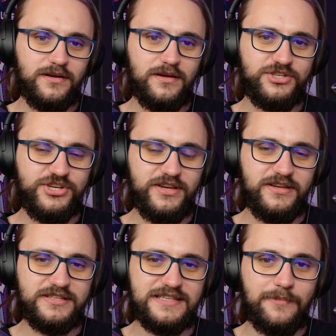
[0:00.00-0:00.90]
she
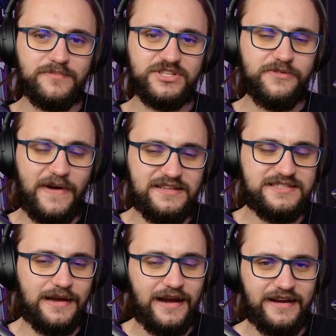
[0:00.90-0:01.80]
finds
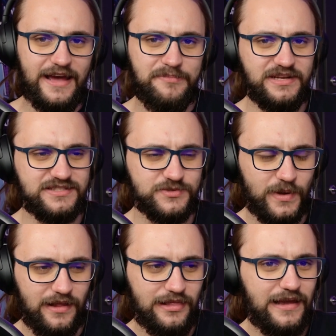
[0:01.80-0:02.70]
some kind of happiness as
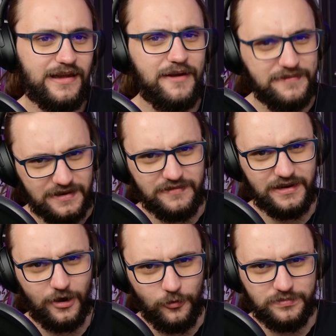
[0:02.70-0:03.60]
well. Like, I really, really
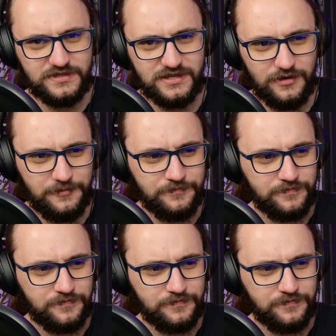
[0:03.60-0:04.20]
hope so.